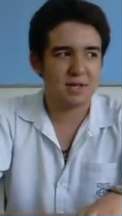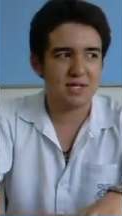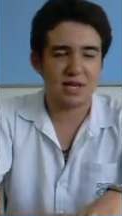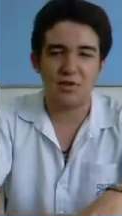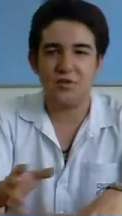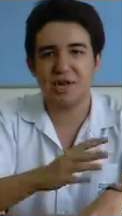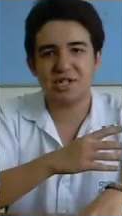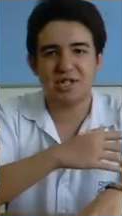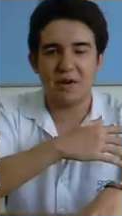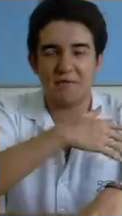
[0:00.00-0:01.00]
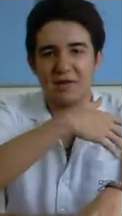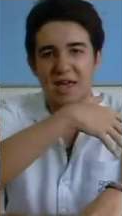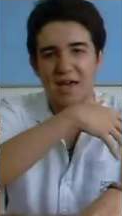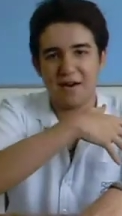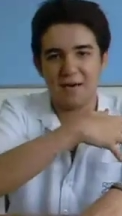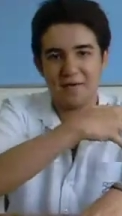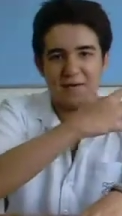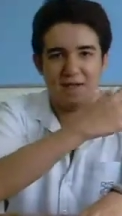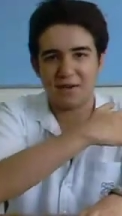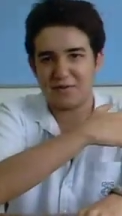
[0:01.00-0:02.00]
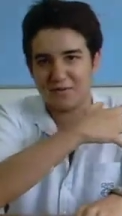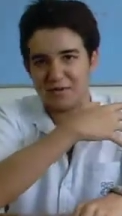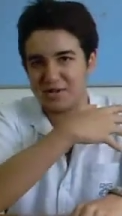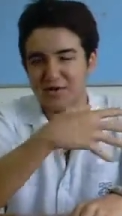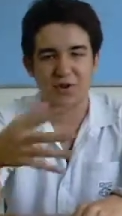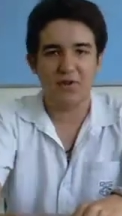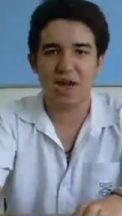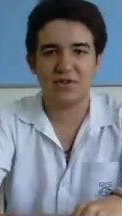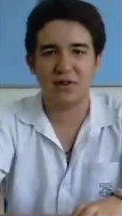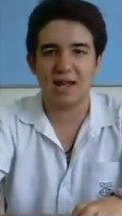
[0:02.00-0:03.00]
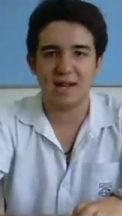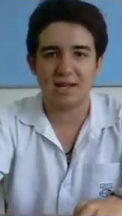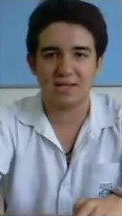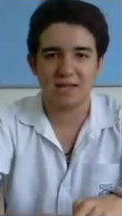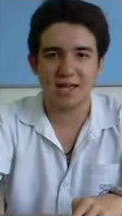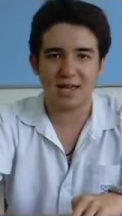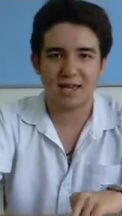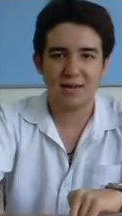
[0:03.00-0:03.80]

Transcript: like you wish they were there, like, until you graduate at least, like,